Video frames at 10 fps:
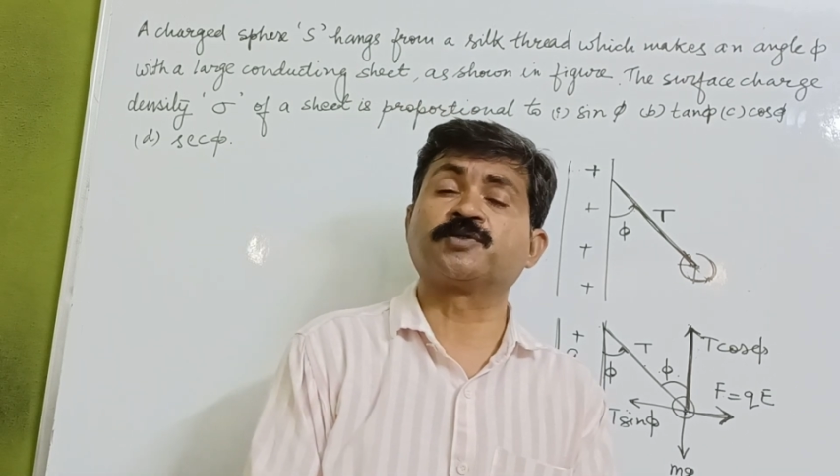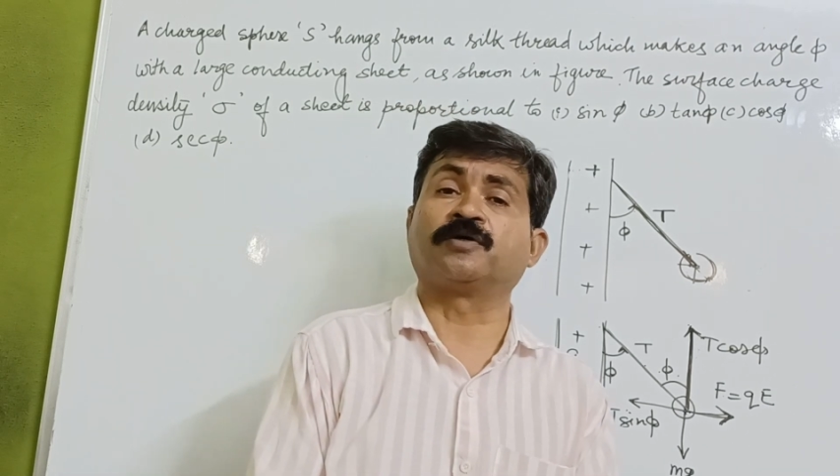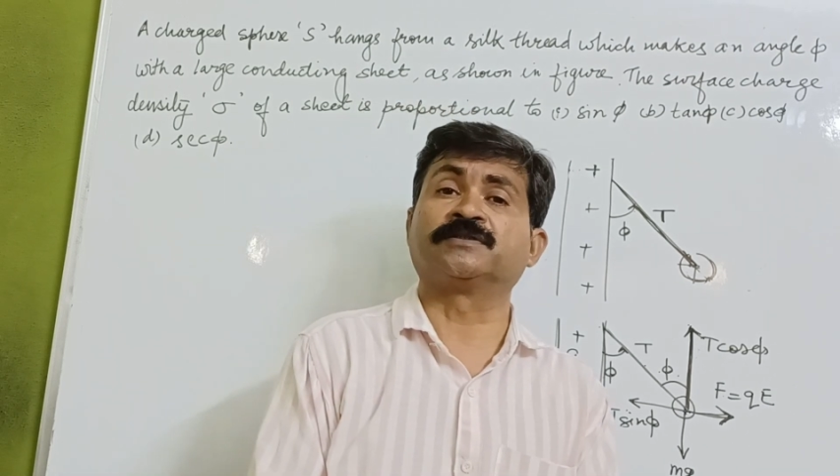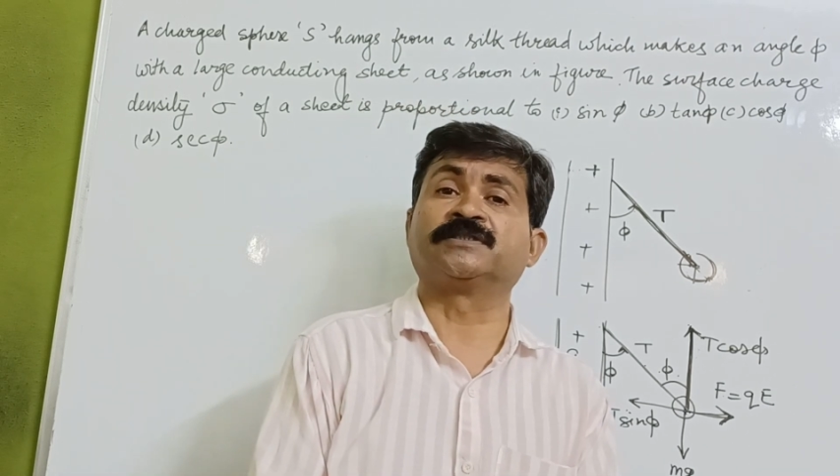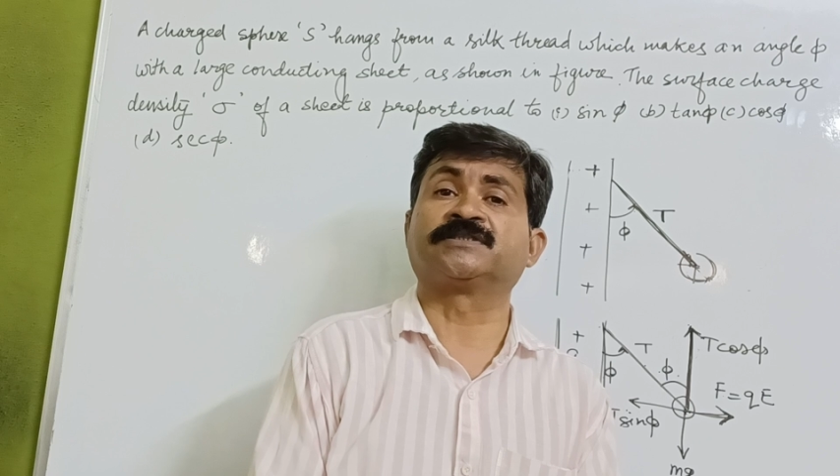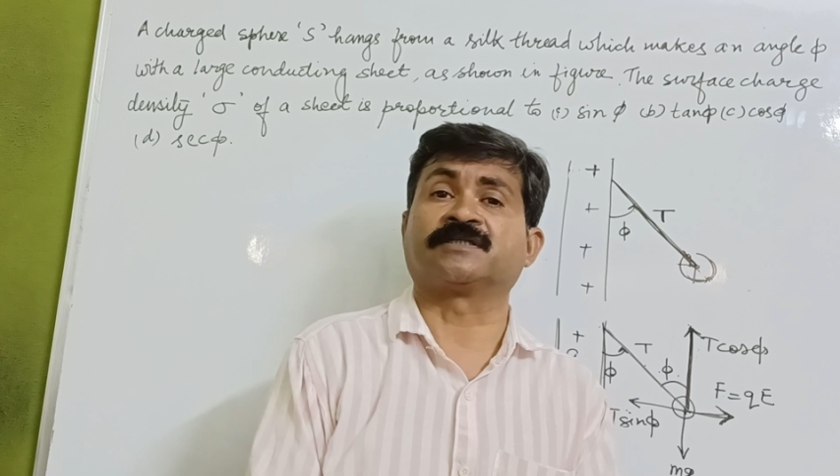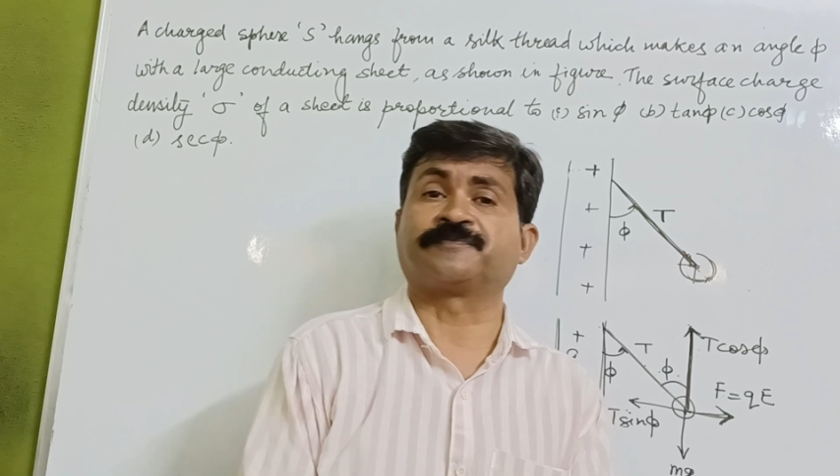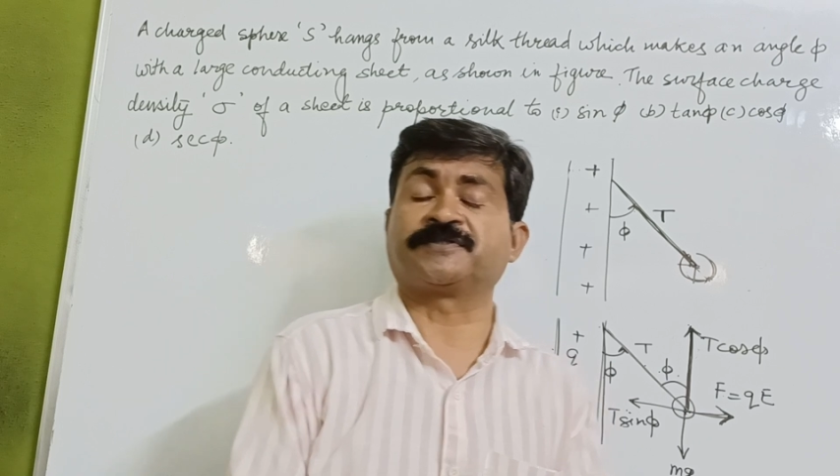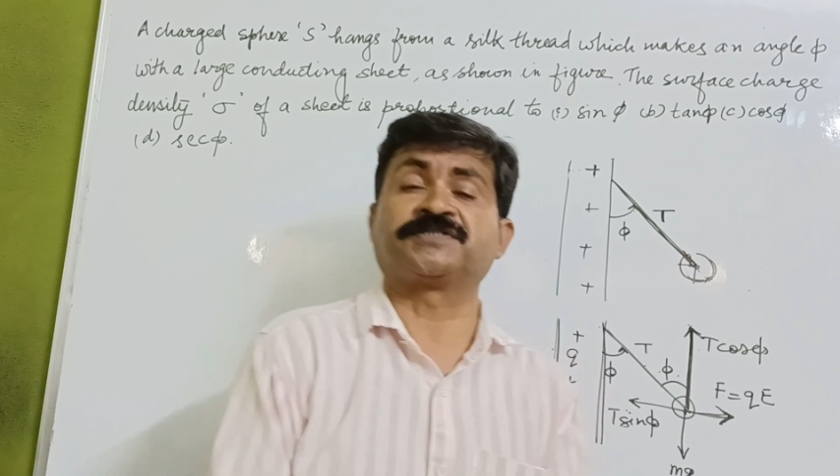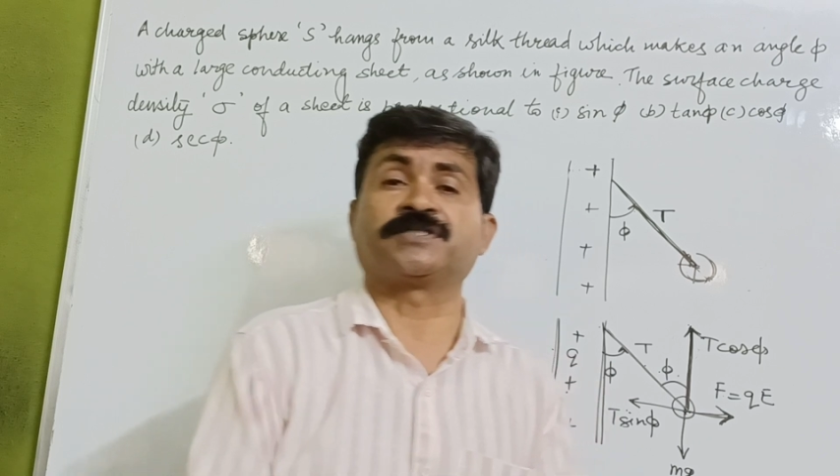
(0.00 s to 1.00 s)
on the
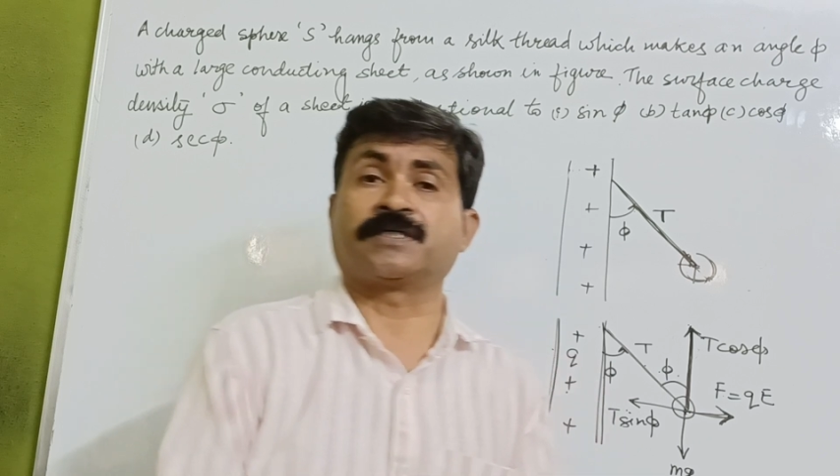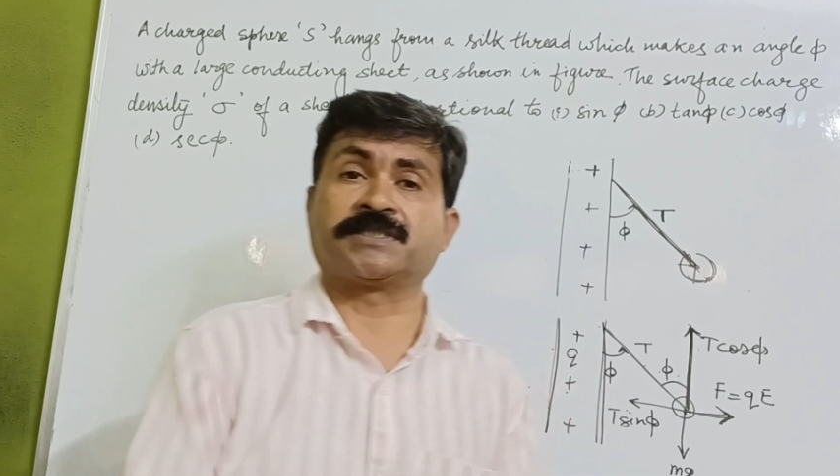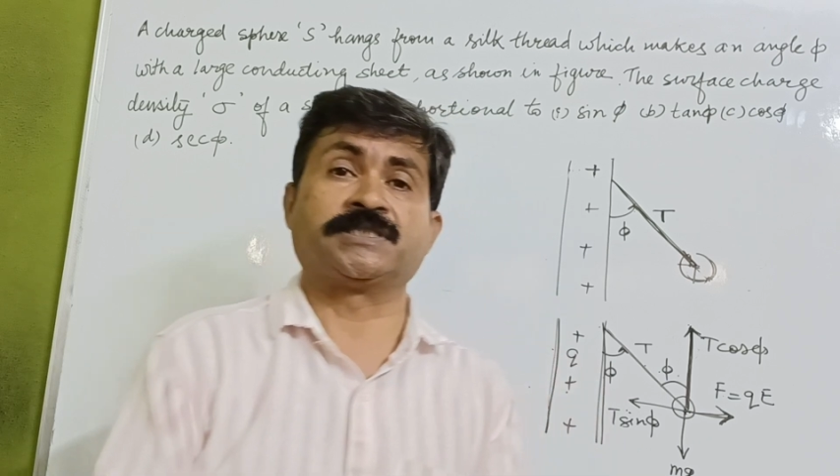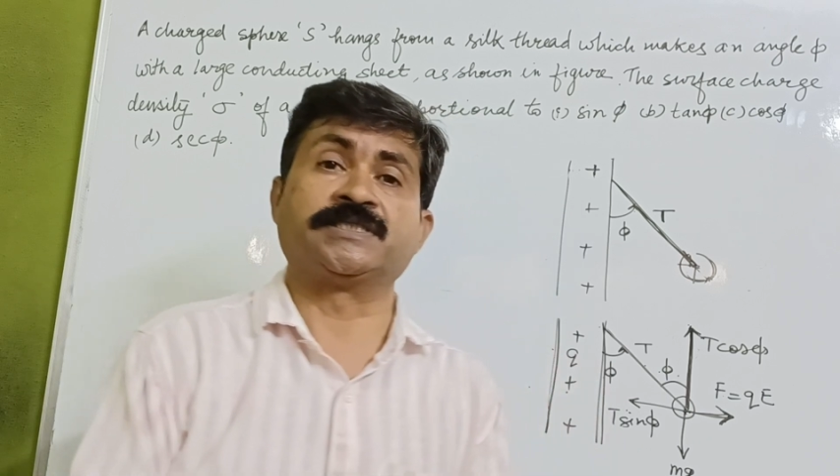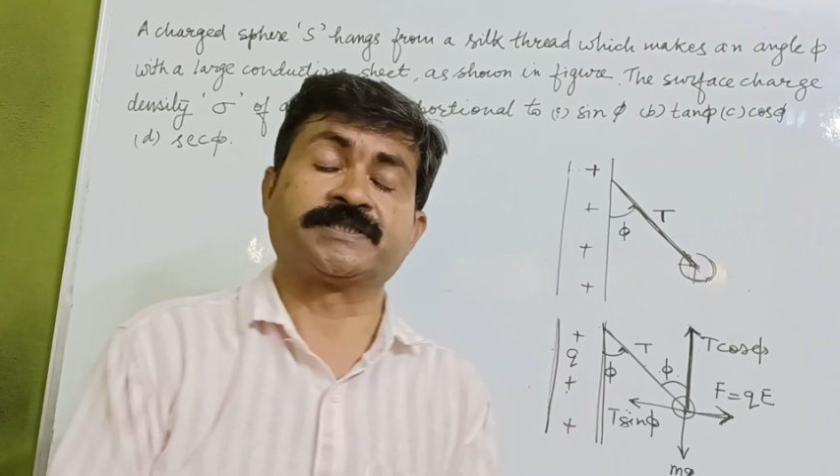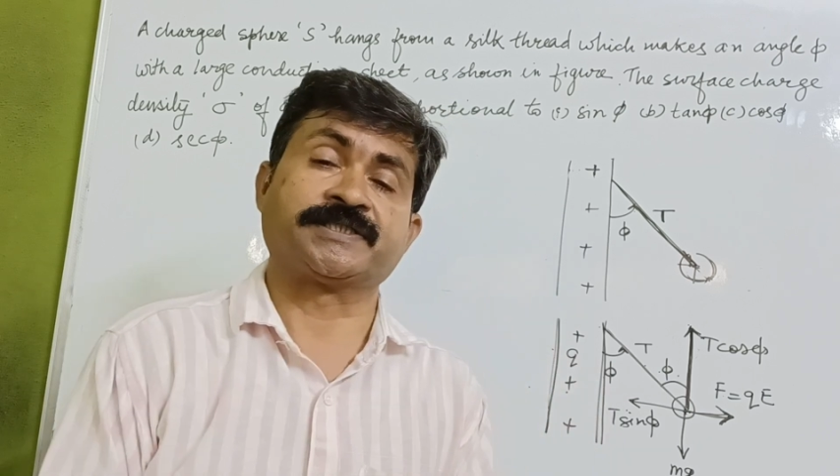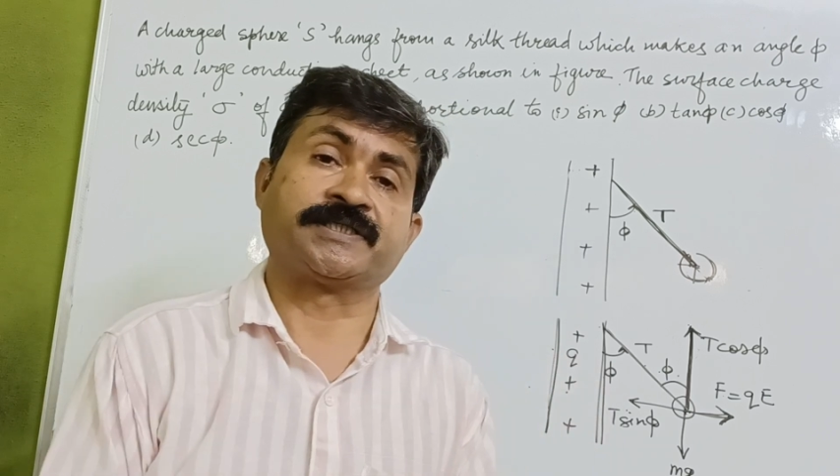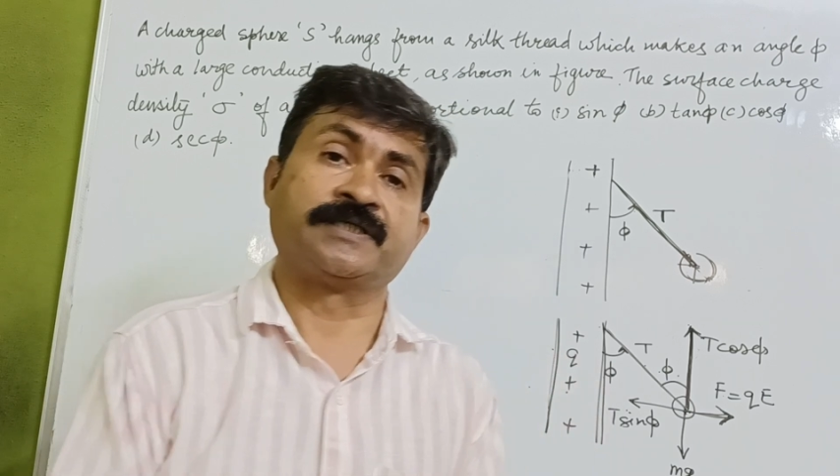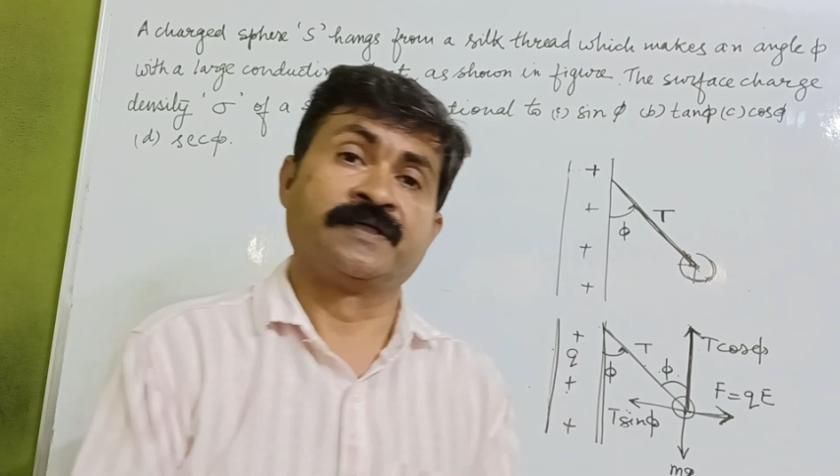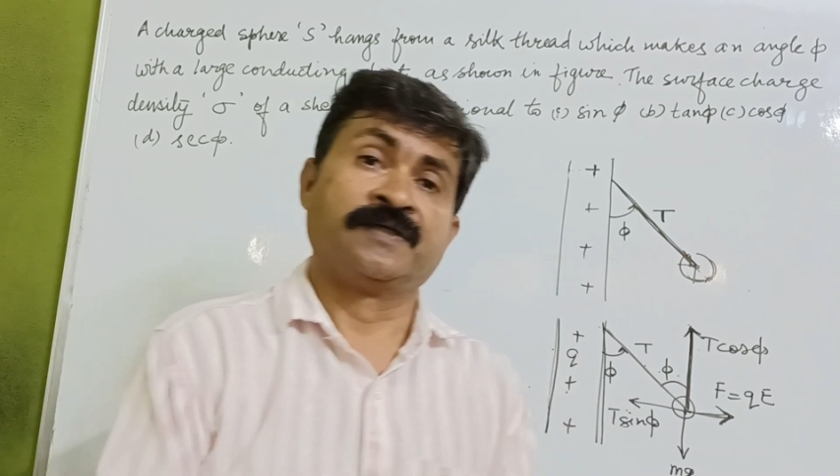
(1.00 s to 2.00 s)
surface charge density.